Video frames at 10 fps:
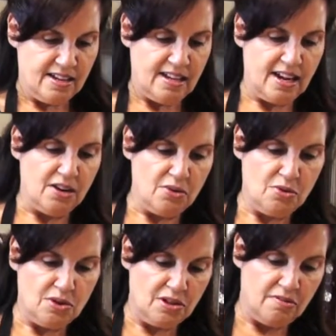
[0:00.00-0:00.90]
get it
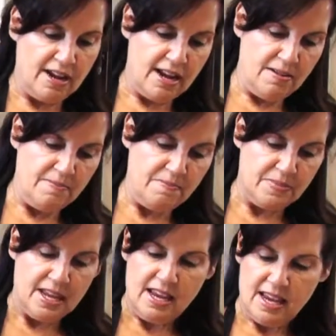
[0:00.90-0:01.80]
all around,
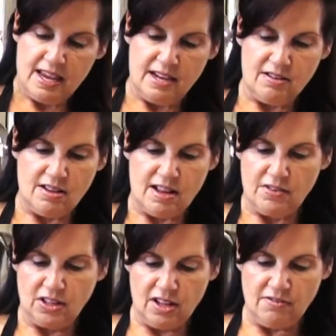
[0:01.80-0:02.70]
and you'll have
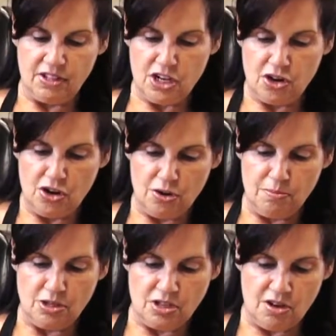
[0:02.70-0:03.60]
a lovely
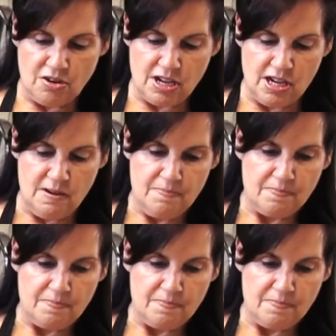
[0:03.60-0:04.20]
herbed turkey.